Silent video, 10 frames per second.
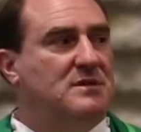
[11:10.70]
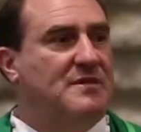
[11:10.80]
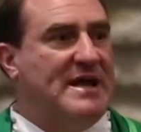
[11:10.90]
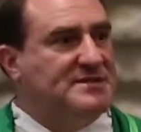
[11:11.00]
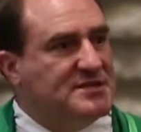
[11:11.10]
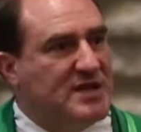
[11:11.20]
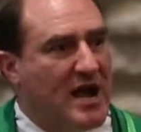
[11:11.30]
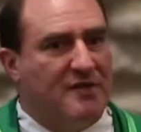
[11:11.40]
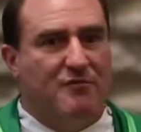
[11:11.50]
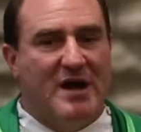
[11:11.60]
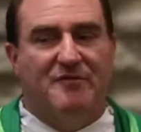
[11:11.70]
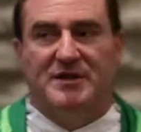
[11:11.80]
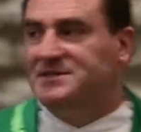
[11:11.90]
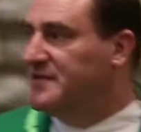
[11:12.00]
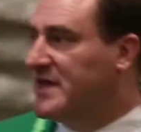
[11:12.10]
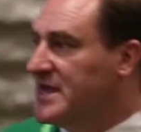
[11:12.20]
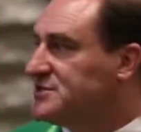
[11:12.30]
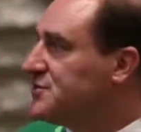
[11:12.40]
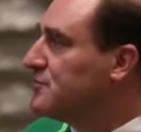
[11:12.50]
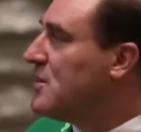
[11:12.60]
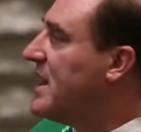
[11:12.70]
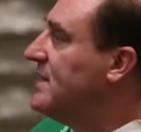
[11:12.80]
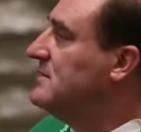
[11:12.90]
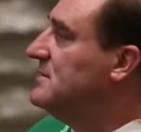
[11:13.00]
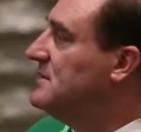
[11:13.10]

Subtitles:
That's a sign of reverence in the Eastern Rite.